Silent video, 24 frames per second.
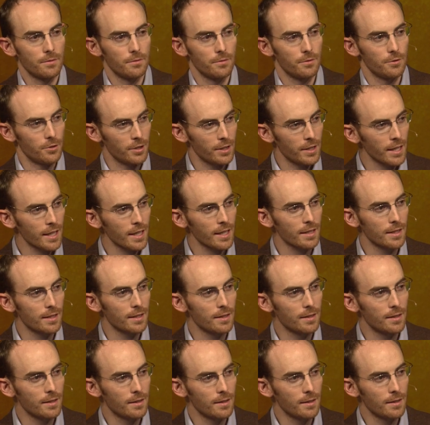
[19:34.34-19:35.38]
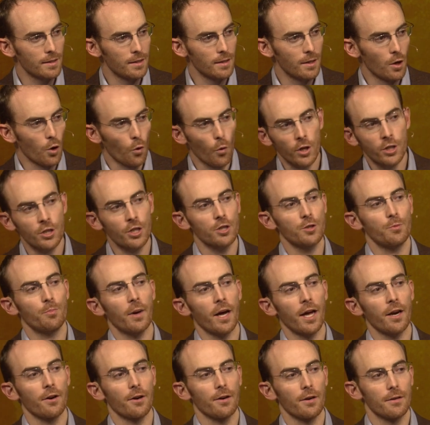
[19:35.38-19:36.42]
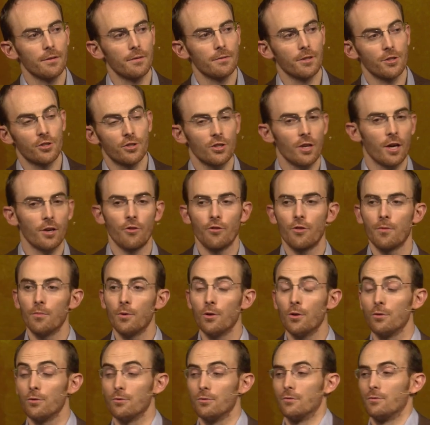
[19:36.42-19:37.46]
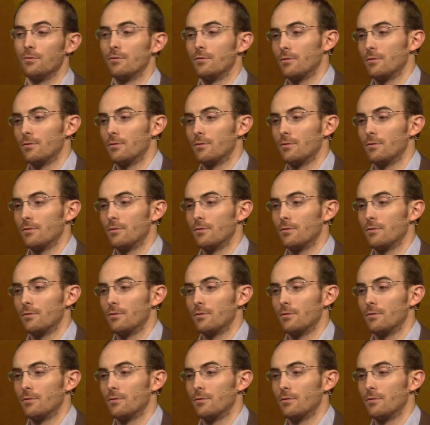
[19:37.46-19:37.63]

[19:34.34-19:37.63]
See that? Which is better, the sun or the moon?